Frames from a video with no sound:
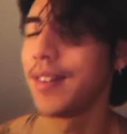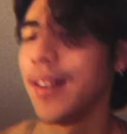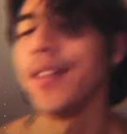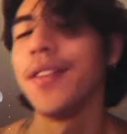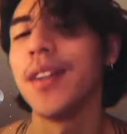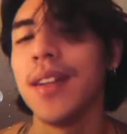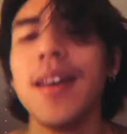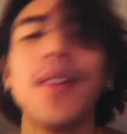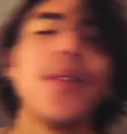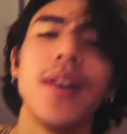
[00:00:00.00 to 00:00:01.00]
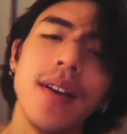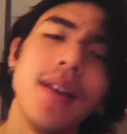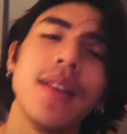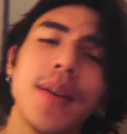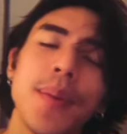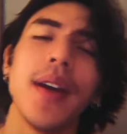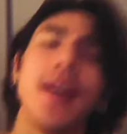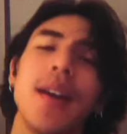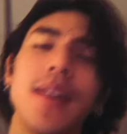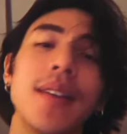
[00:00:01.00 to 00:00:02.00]
the living dead right now. Like, my
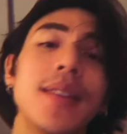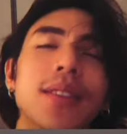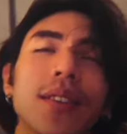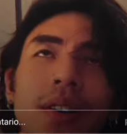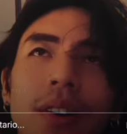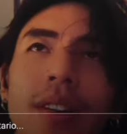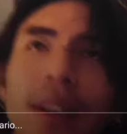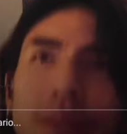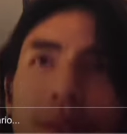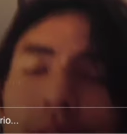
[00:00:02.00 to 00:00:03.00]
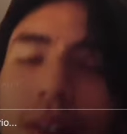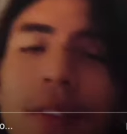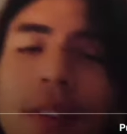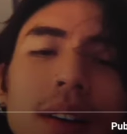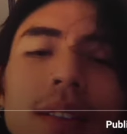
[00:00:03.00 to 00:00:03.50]
hair is on level 5000,